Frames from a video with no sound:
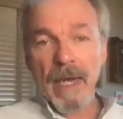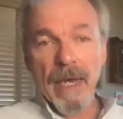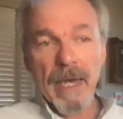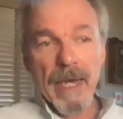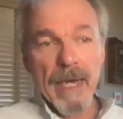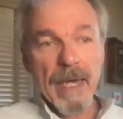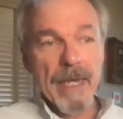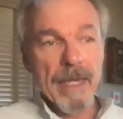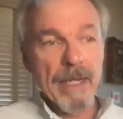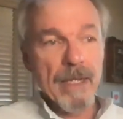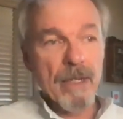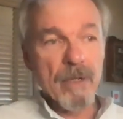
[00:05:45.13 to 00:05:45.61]

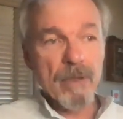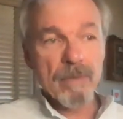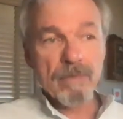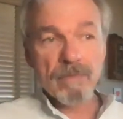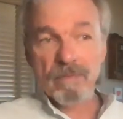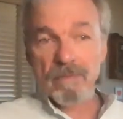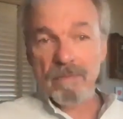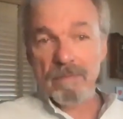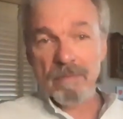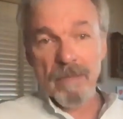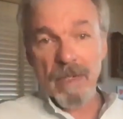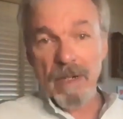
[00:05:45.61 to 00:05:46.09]
a
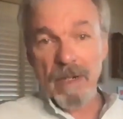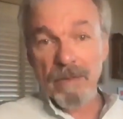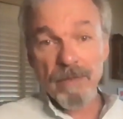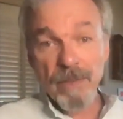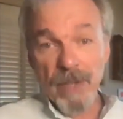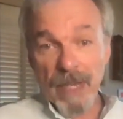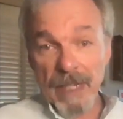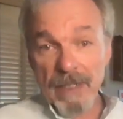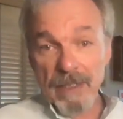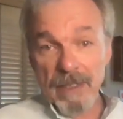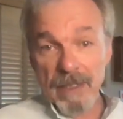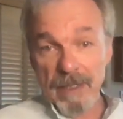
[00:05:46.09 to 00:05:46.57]

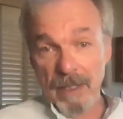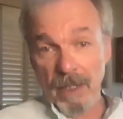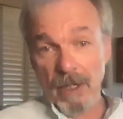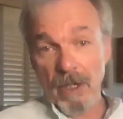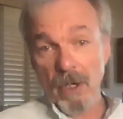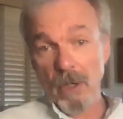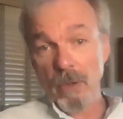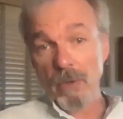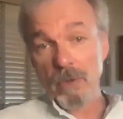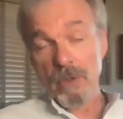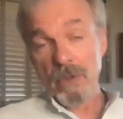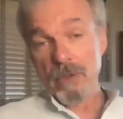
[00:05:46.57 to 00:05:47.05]
event to
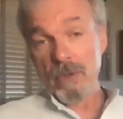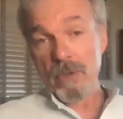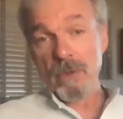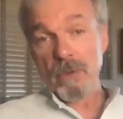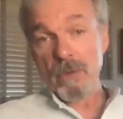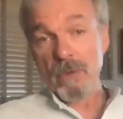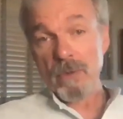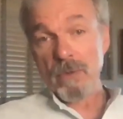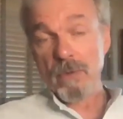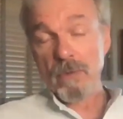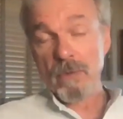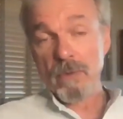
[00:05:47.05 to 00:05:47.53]
go to,
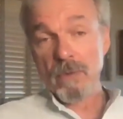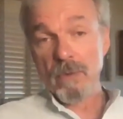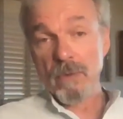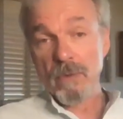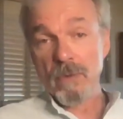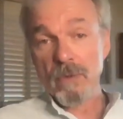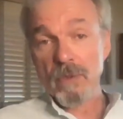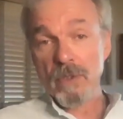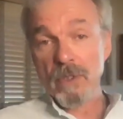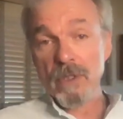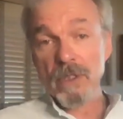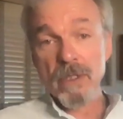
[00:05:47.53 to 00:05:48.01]

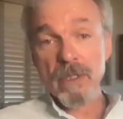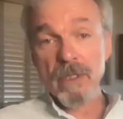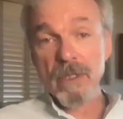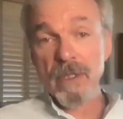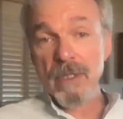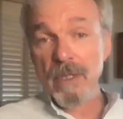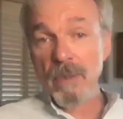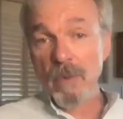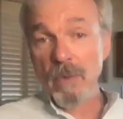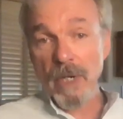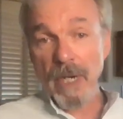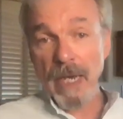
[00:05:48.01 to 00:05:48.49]
just to
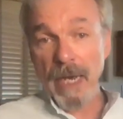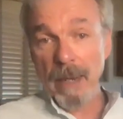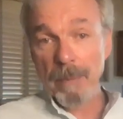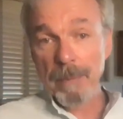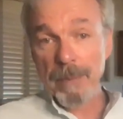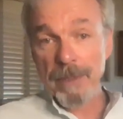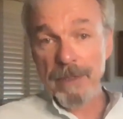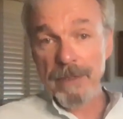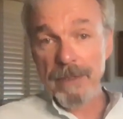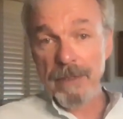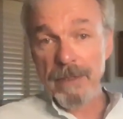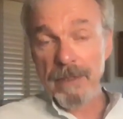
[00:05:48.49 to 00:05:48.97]
see what
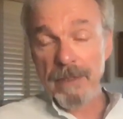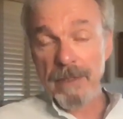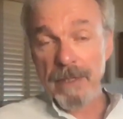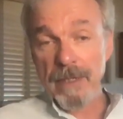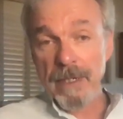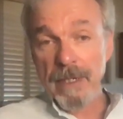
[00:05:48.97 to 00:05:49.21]
happens.